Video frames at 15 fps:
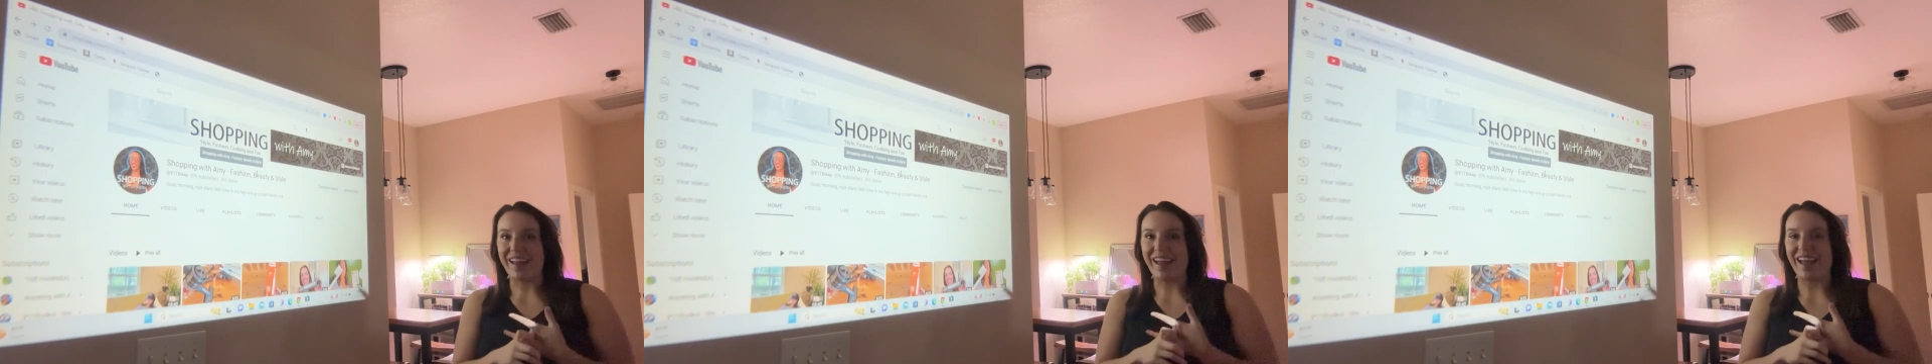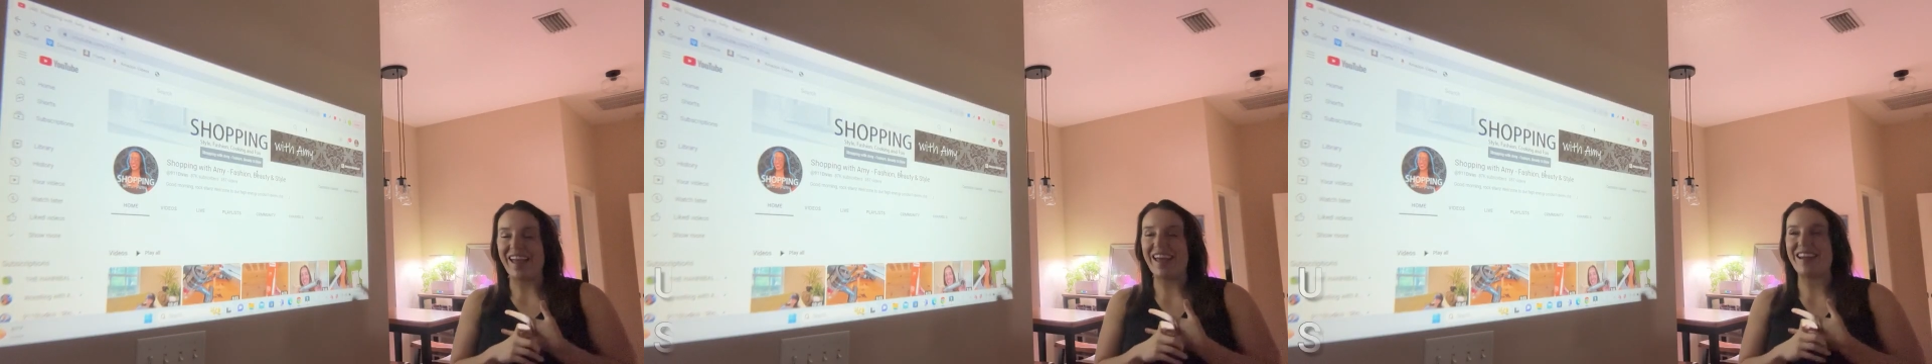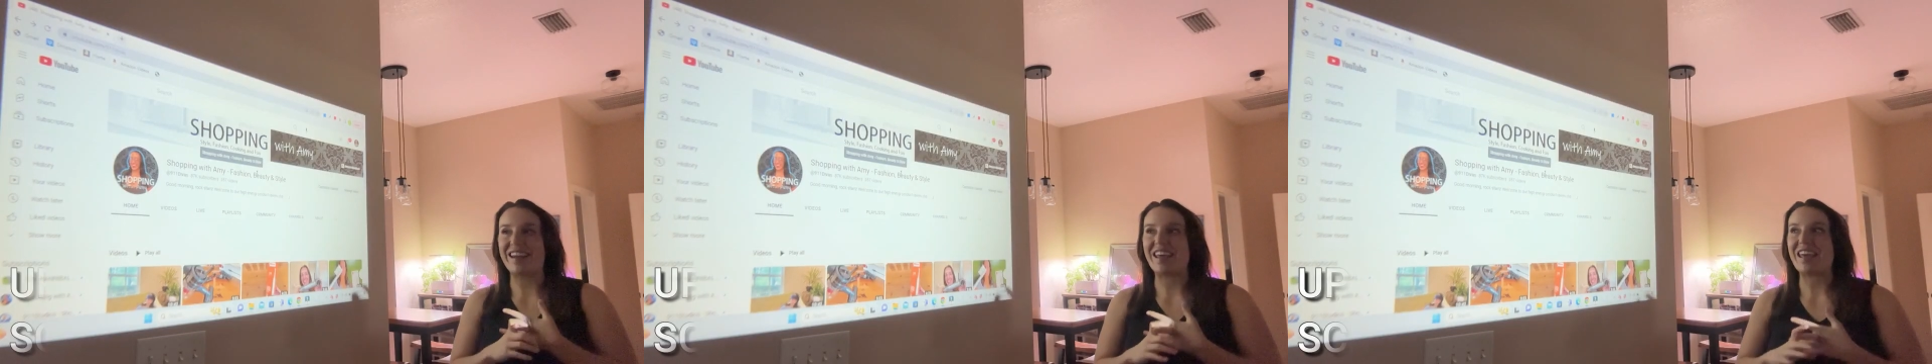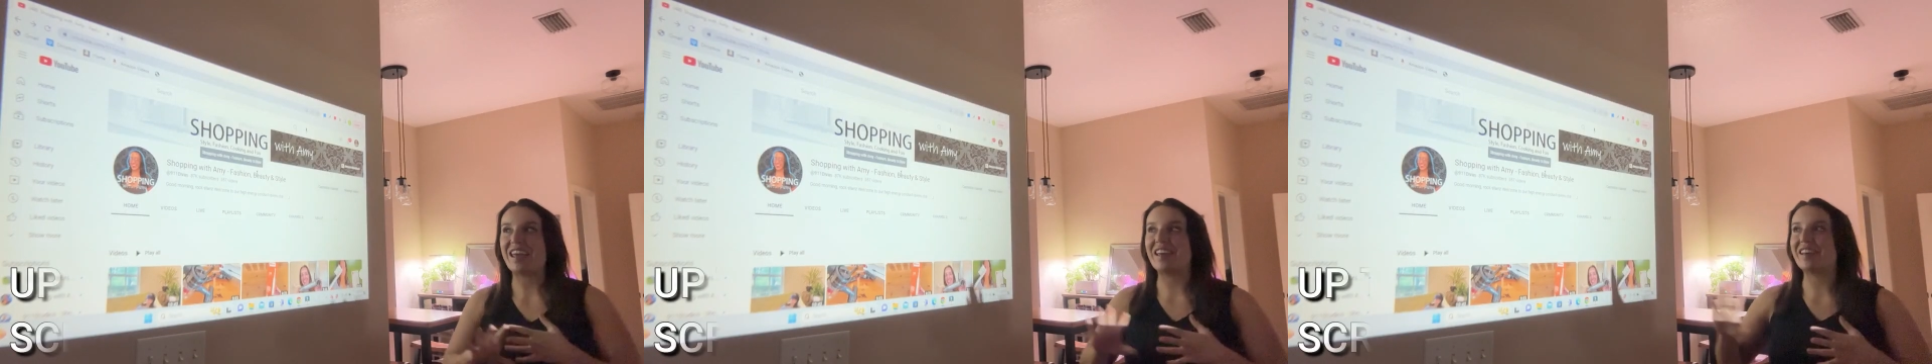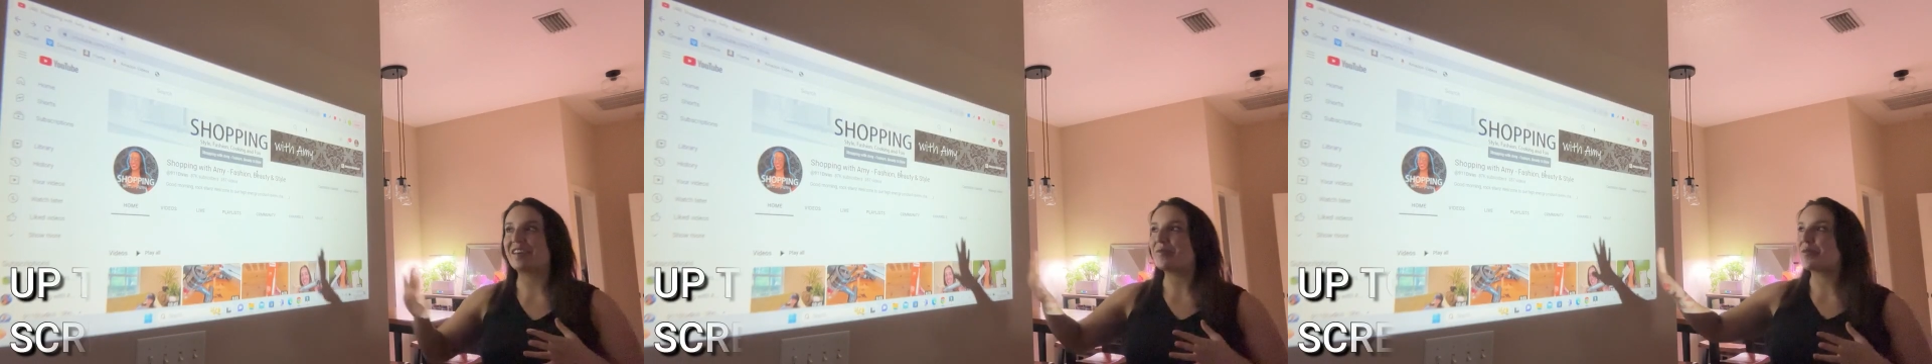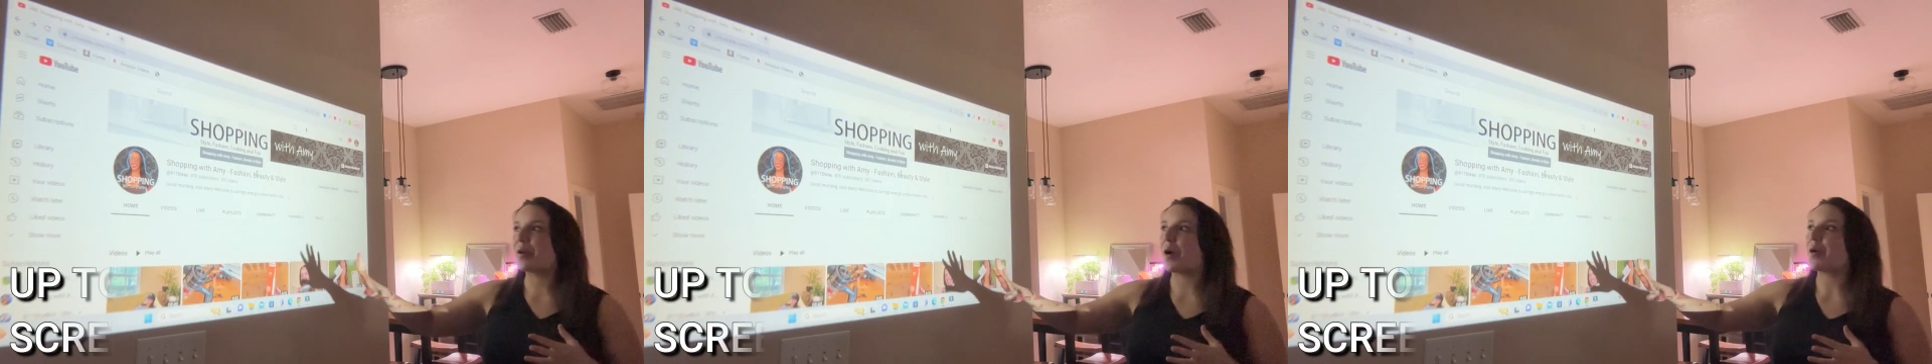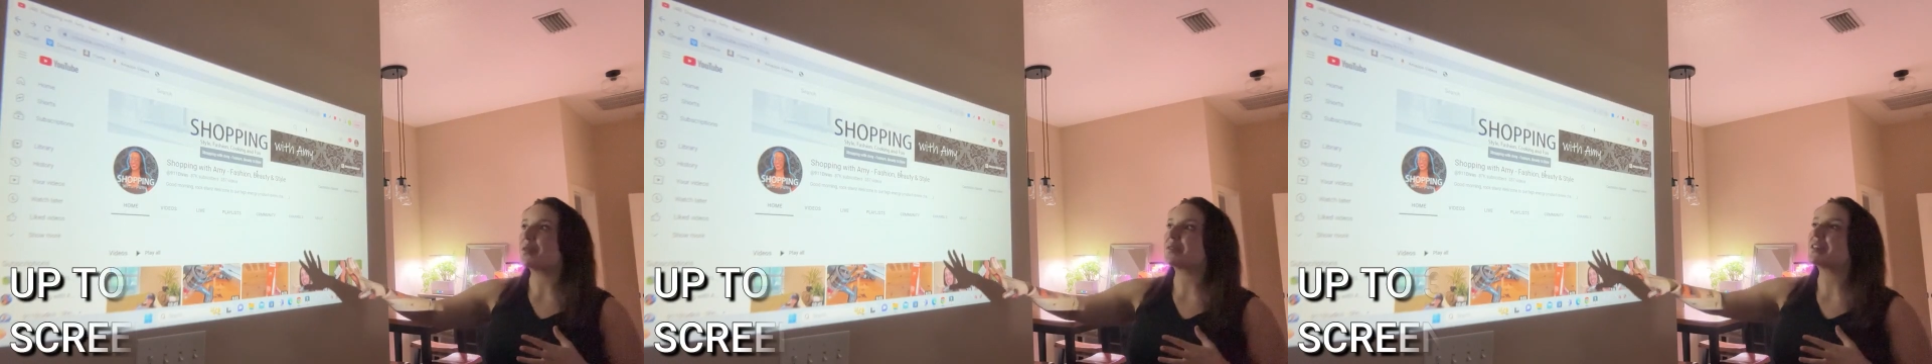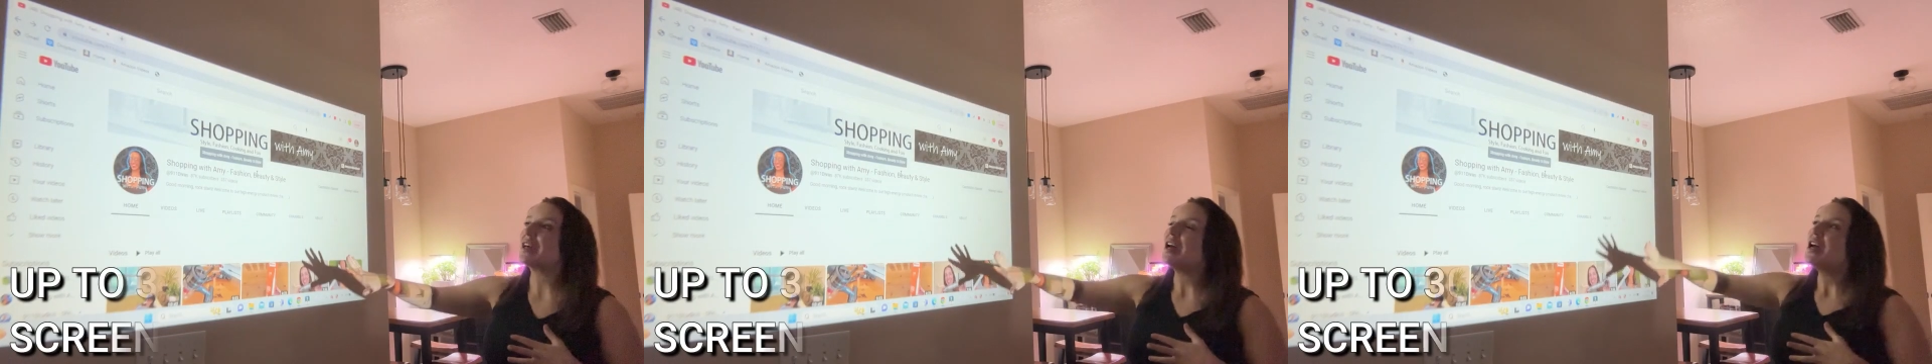and it
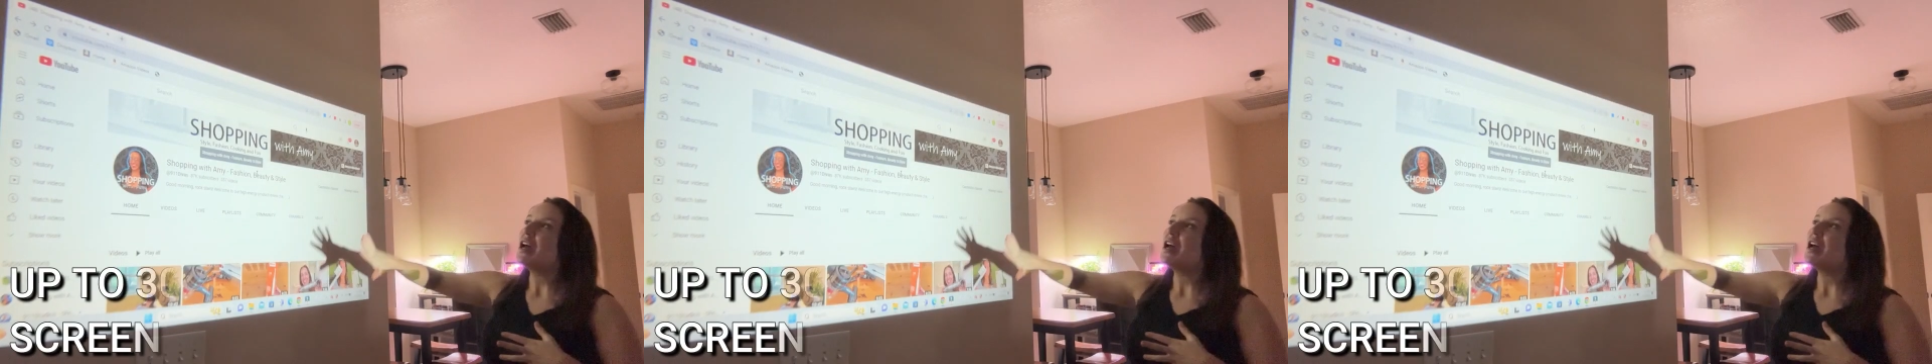goes